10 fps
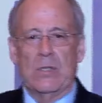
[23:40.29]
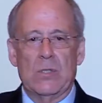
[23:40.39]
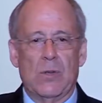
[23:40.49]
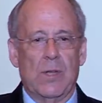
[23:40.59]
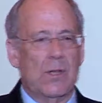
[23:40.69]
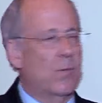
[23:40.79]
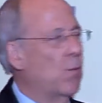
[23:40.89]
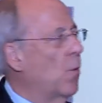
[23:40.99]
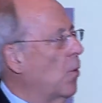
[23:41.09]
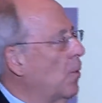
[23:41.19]
During the
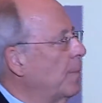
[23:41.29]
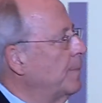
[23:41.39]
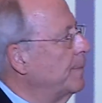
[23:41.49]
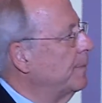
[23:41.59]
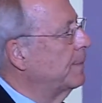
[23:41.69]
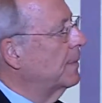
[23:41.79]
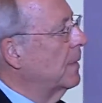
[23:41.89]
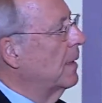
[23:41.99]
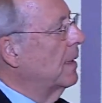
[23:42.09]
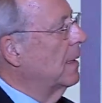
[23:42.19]
war,
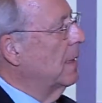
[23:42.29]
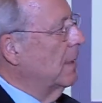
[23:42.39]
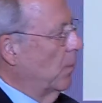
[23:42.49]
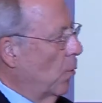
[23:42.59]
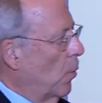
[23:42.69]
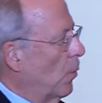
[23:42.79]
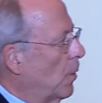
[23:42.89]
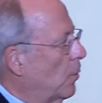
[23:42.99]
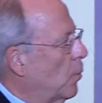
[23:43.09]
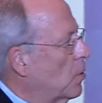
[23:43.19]

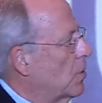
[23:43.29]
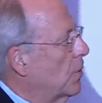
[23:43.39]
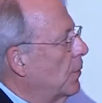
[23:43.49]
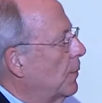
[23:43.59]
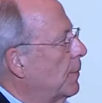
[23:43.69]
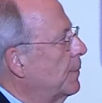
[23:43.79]
World War II,